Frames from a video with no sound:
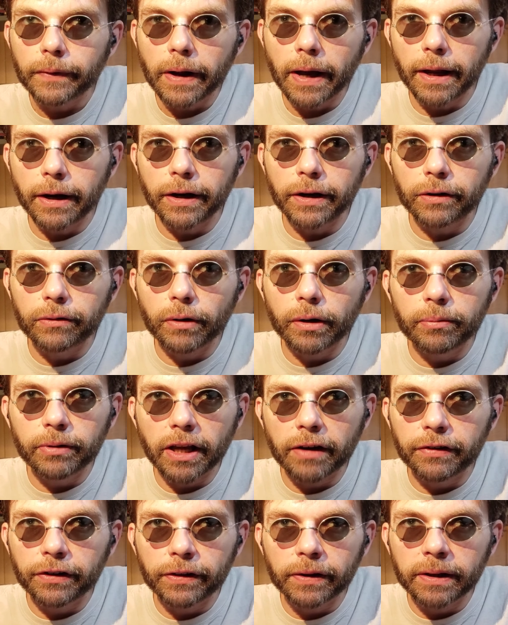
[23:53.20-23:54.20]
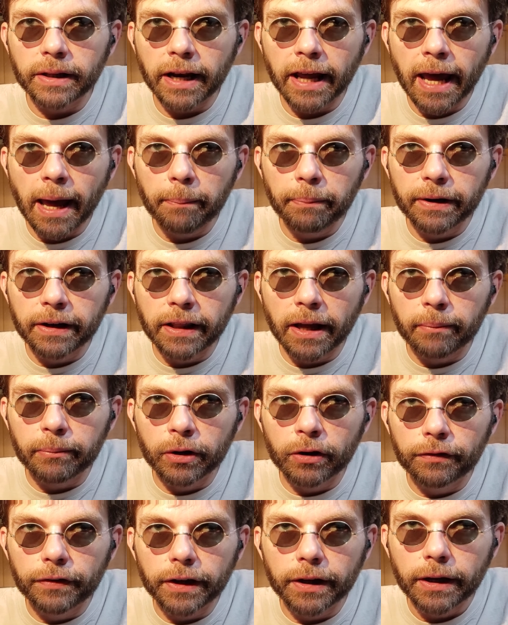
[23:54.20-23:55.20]
I didn't agree with everything that happened in that
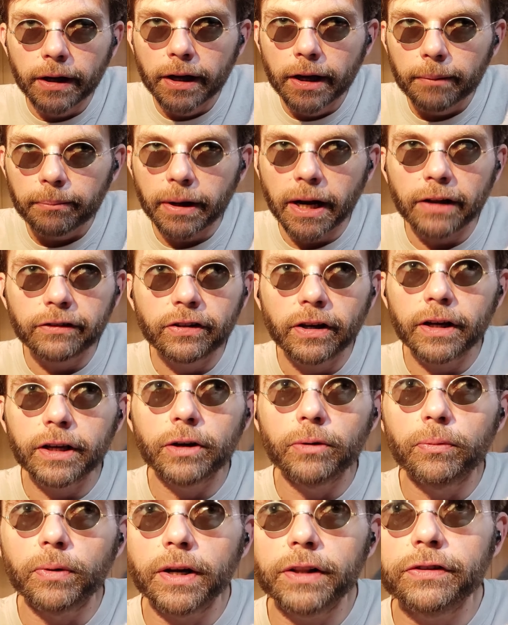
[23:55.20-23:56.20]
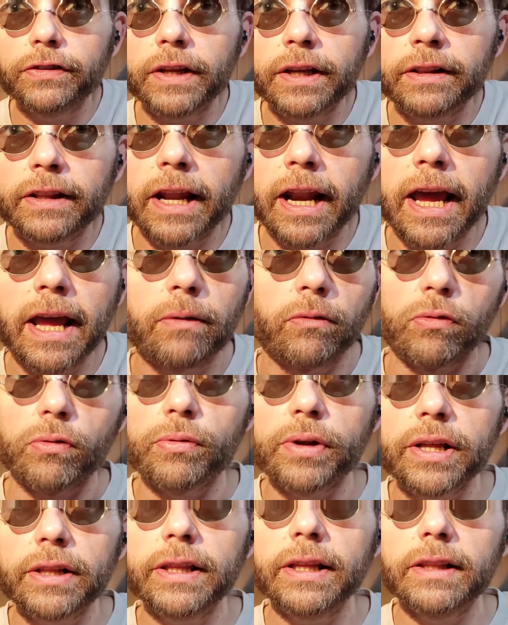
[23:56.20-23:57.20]
movie, but I'll tell you one thing that I
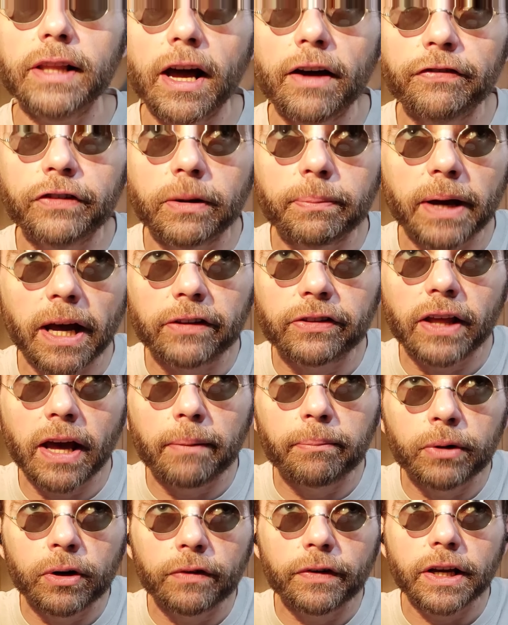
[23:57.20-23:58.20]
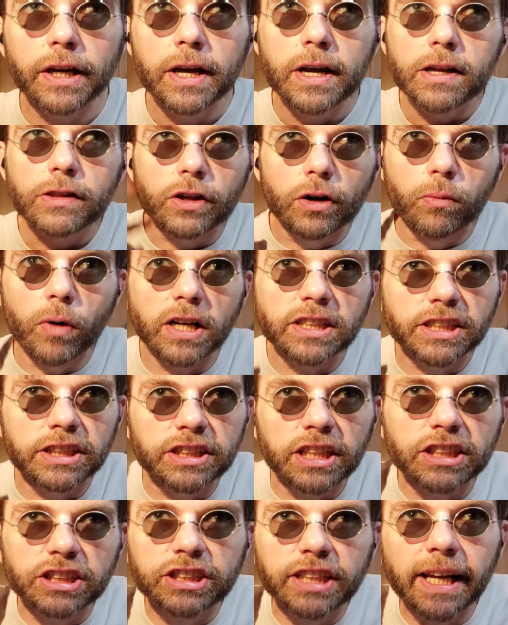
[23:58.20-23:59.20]
really loved about that movie. There wasn't
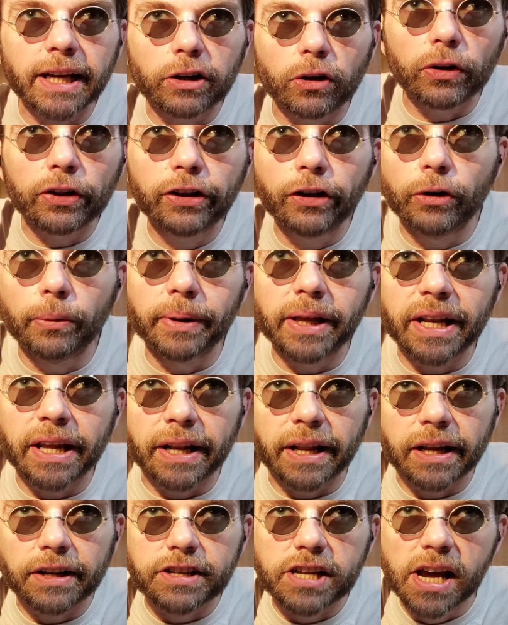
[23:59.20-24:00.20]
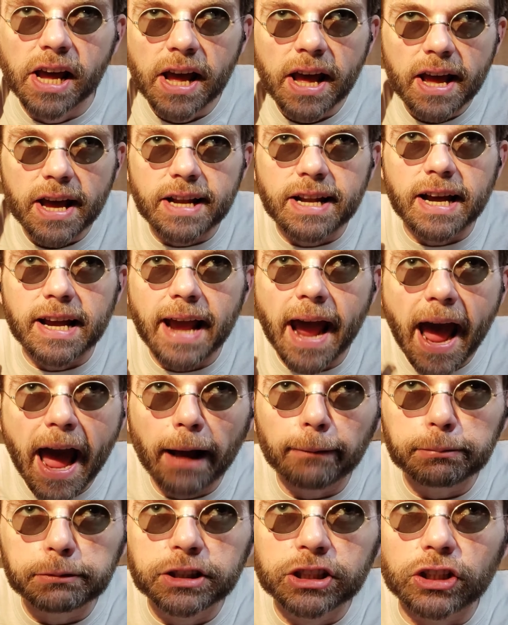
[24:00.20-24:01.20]
a single human in it, and I
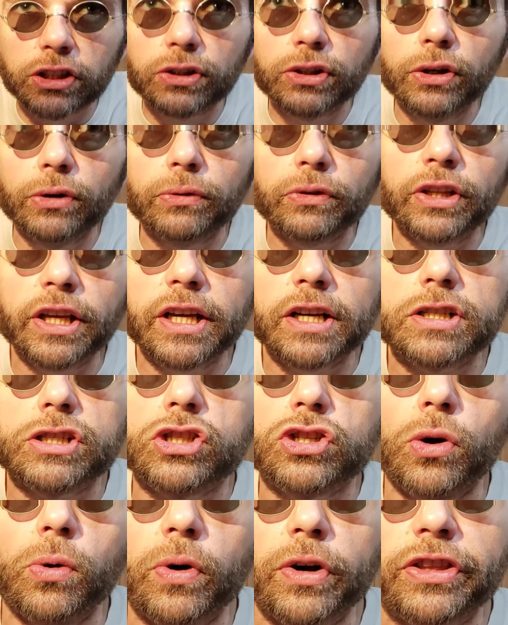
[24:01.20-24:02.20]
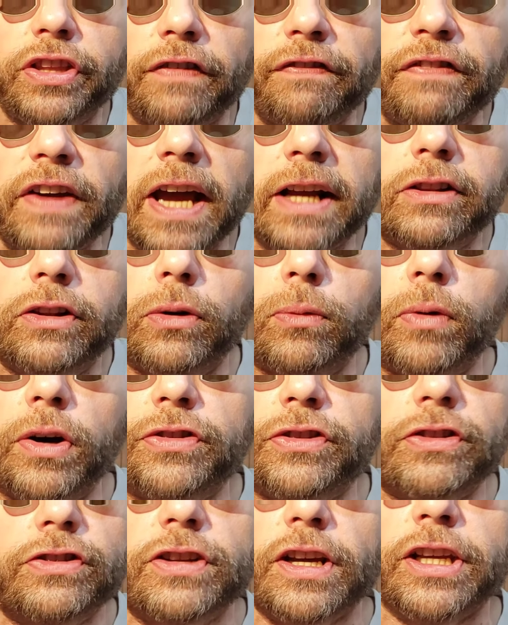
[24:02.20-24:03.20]
absolutely adored the fact there
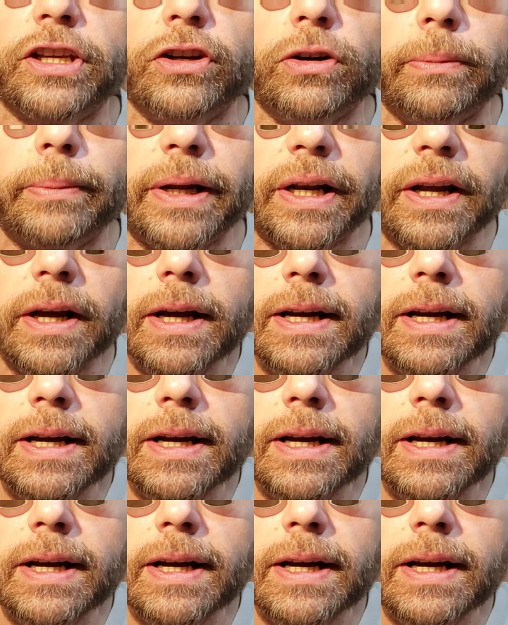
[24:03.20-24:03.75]
wasn't a human.